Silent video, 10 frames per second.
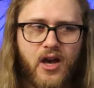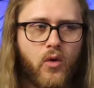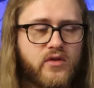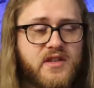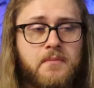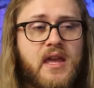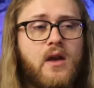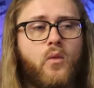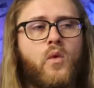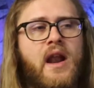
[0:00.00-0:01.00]
Well, to
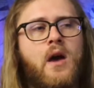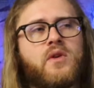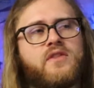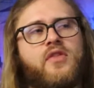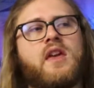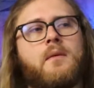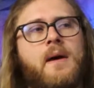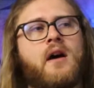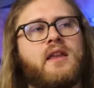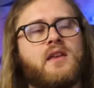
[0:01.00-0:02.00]
me, what I would think
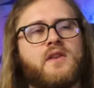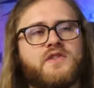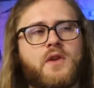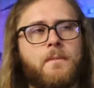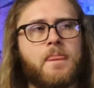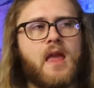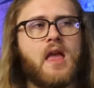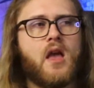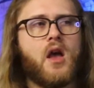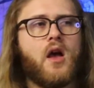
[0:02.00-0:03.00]
about is,
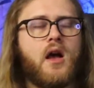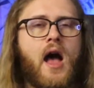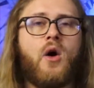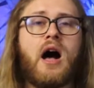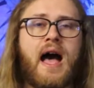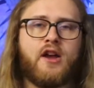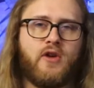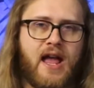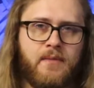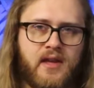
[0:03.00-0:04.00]
how
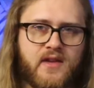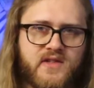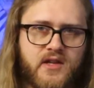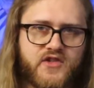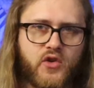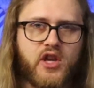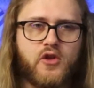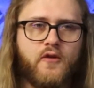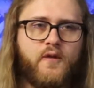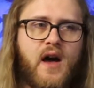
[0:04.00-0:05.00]
eye-grabbing is it? So can
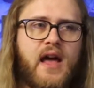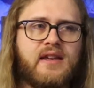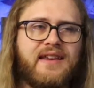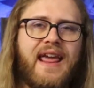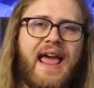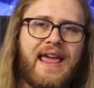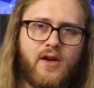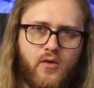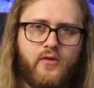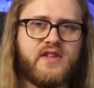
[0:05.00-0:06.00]
you find an
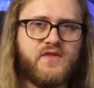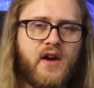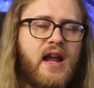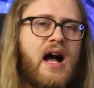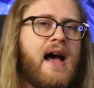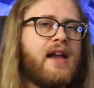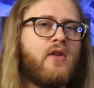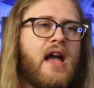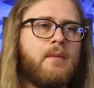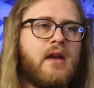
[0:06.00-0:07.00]
angle that's very
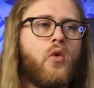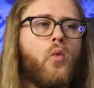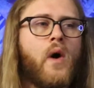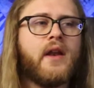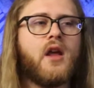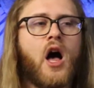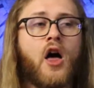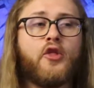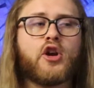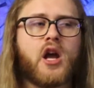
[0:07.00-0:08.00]
eye-grabbing? What
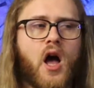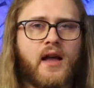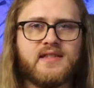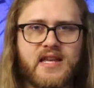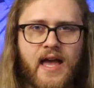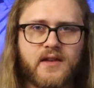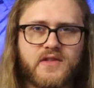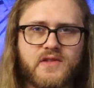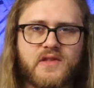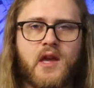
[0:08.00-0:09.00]
other
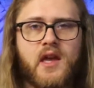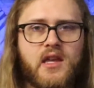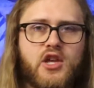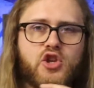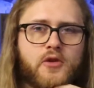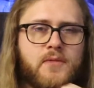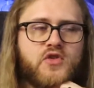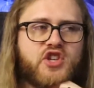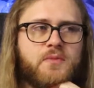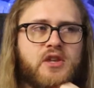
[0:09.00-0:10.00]
contexts can your
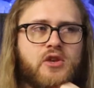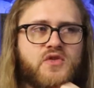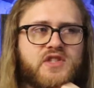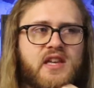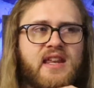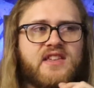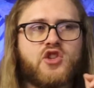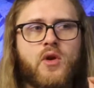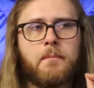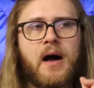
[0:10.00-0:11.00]
music be used in?
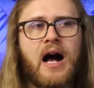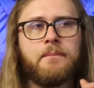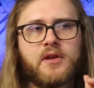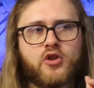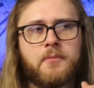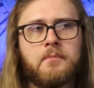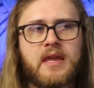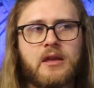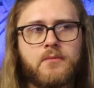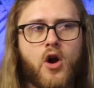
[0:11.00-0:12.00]
Is a popular
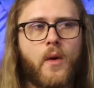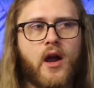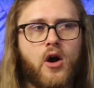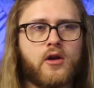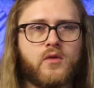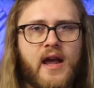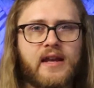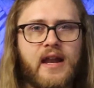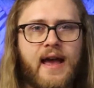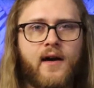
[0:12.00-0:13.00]
meme going on
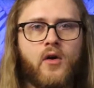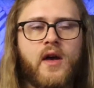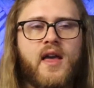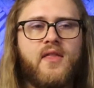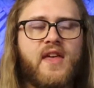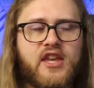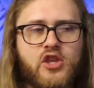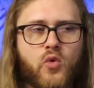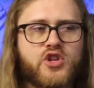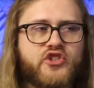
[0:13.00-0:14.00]
right now that
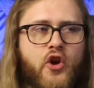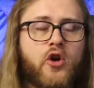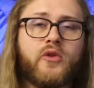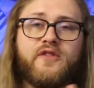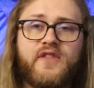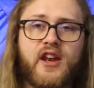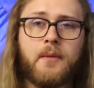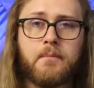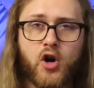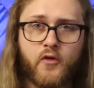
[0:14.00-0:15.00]
your song would fit
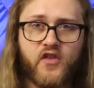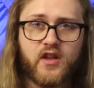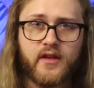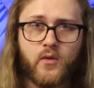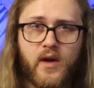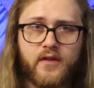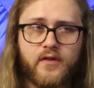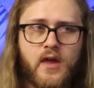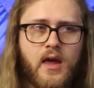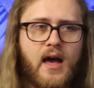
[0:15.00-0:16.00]
up perfectly
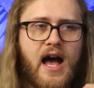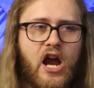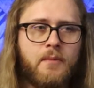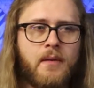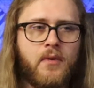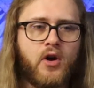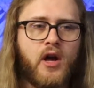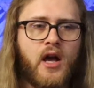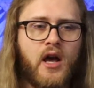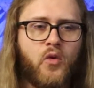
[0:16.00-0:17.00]
with? I
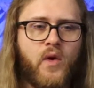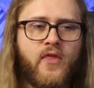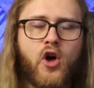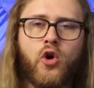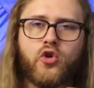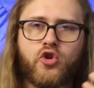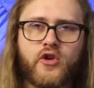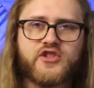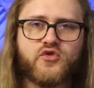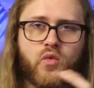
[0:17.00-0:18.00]
remember uh, when the whole
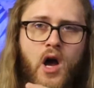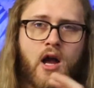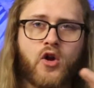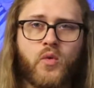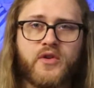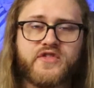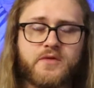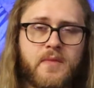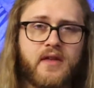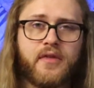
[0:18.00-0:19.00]
Chris Rock, Will
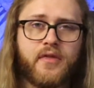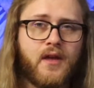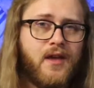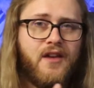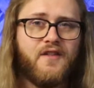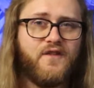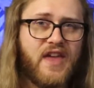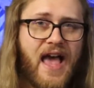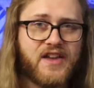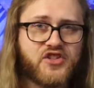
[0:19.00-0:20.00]
Smith
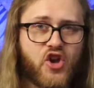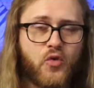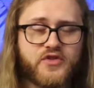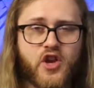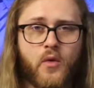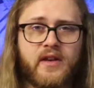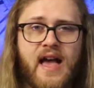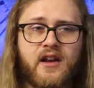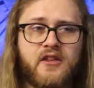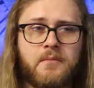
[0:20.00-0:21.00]
fiasco was going
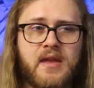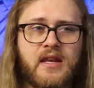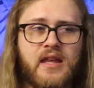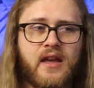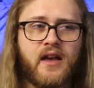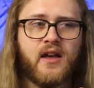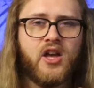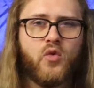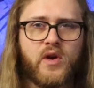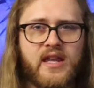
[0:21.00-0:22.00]
down in the media,
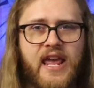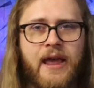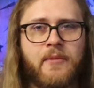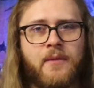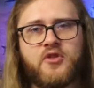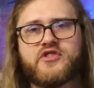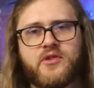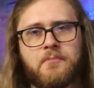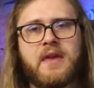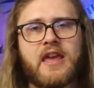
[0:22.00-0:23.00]
when he came up, there's
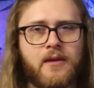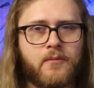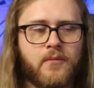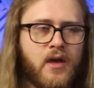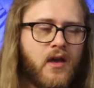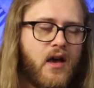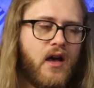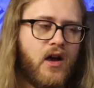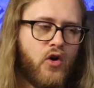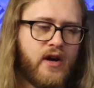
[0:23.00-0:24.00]
a meme
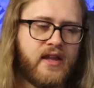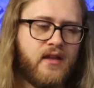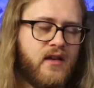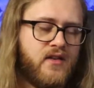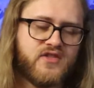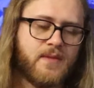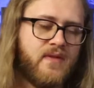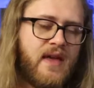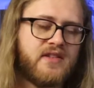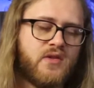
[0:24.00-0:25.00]
Uh, or uh,
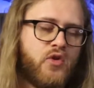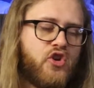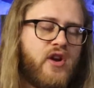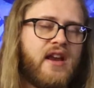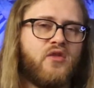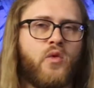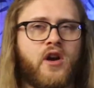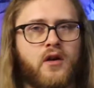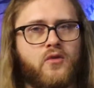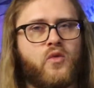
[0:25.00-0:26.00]
something that someone created
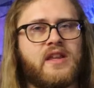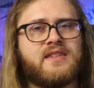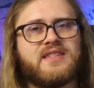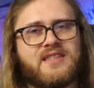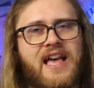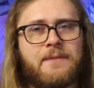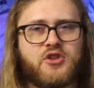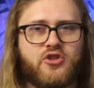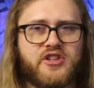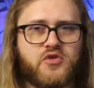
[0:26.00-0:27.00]
where when he
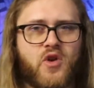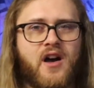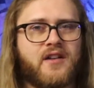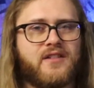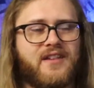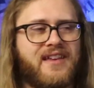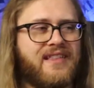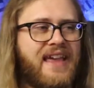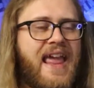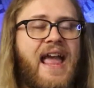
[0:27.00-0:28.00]
slaps Chris Rock, it
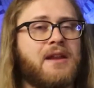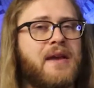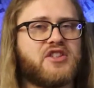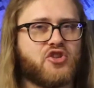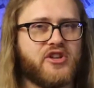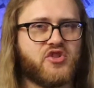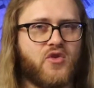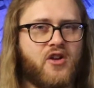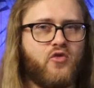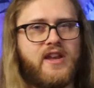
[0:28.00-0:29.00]
like animates Chris
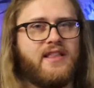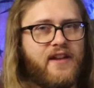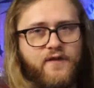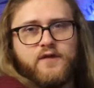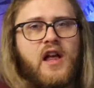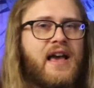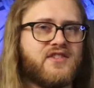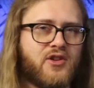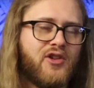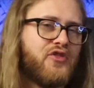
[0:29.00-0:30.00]
Rock where he like
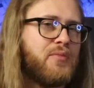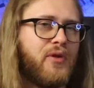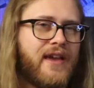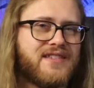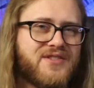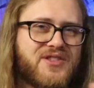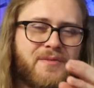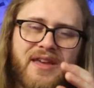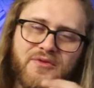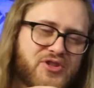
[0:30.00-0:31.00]
flies all over the place or
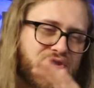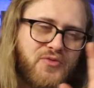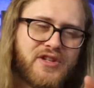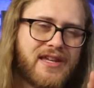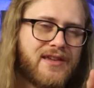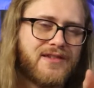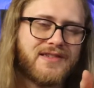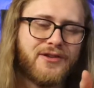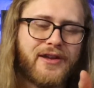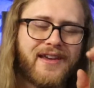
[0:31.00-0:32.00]
something. It was just
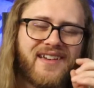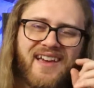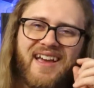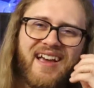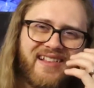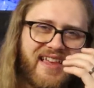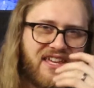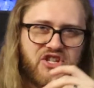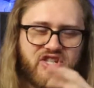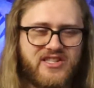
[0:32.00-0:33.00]
ridiculous looking, like
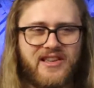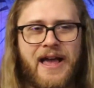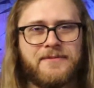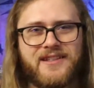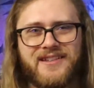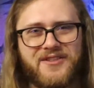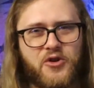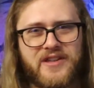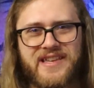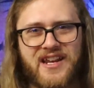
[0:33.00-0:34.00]
he just slapped
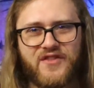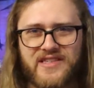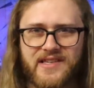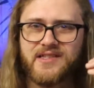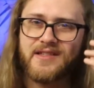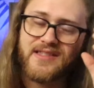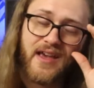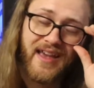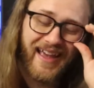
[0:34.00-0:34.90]
Chris out of existence.